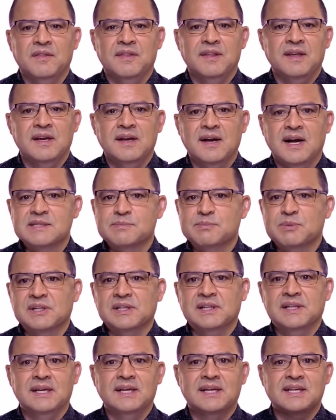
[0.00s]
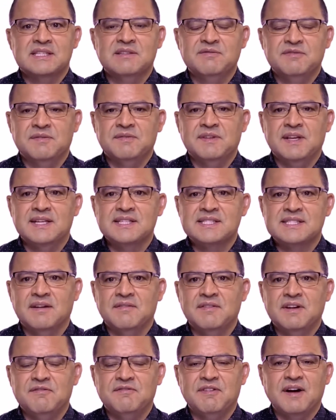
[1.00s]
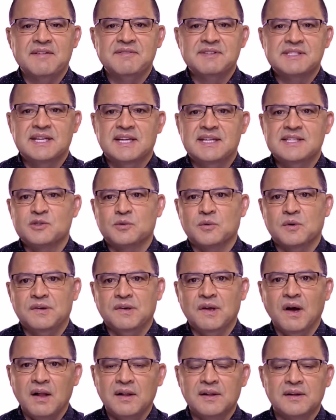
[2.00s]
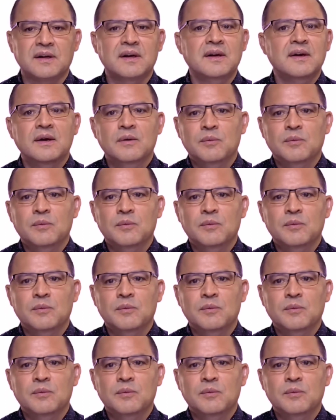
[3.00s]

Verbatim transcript: the cost per click is fifty to seventy-five cents or a dollar,